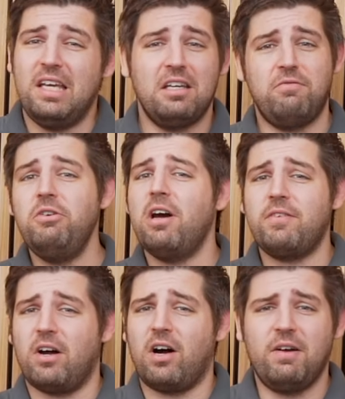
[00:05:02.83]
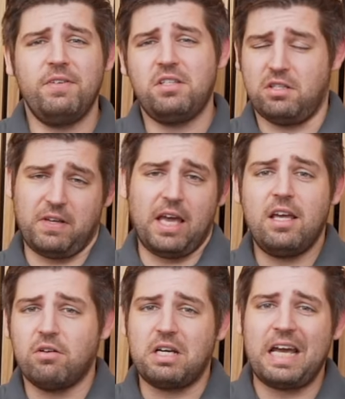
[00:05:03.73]
if you have an office of 8
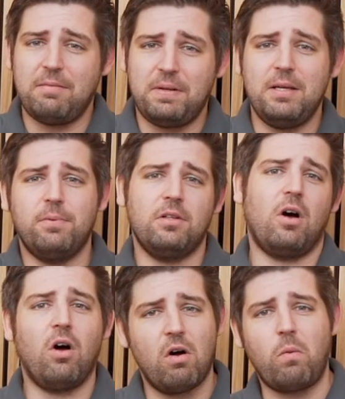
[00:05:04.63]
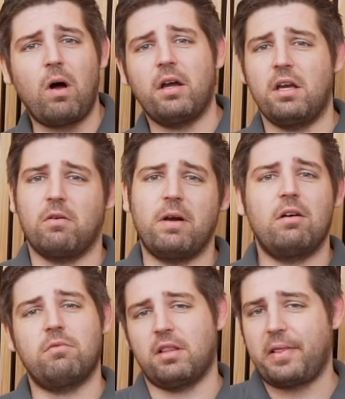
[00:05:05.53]
or 9 people all walking
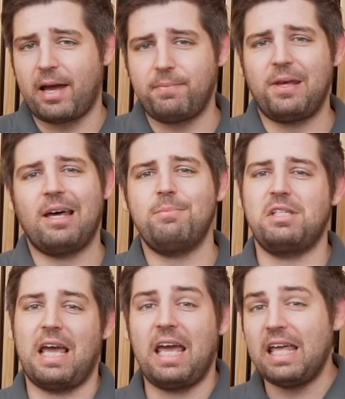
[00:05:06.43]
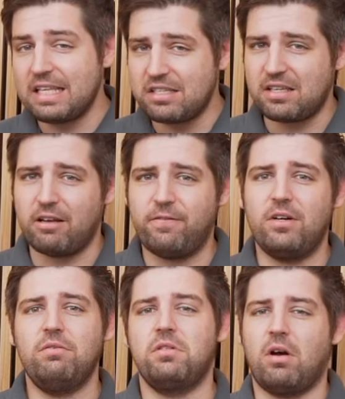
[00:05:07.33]
around with laptops and cell
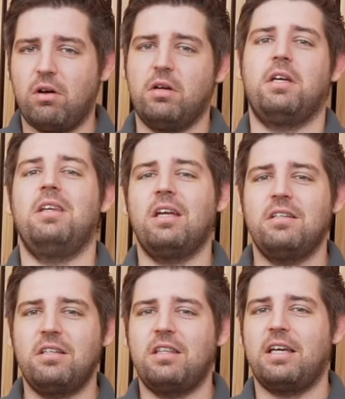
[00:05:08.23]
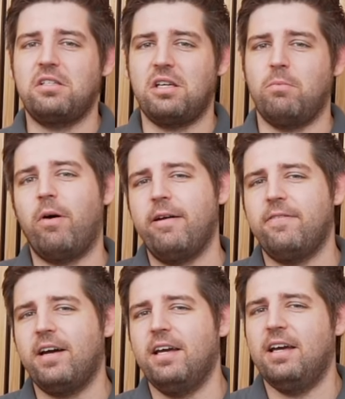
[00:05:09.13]
phones all connected to that same
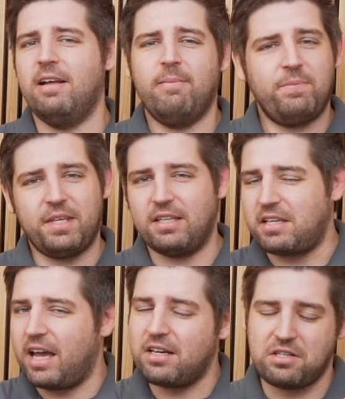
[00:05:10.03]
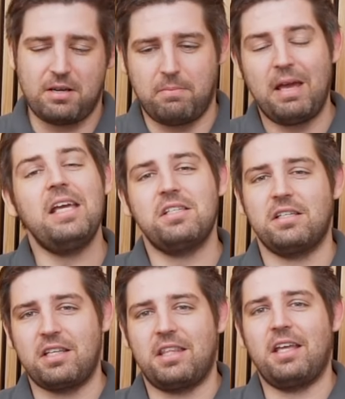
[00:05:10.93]
Wi-Fi, it's actually amazing
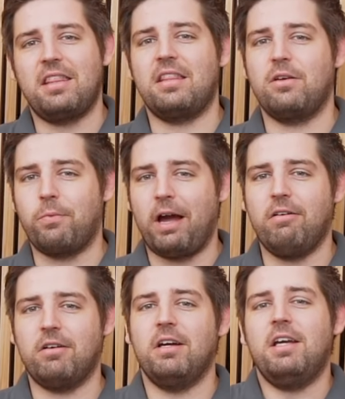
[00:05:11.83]
to think that the router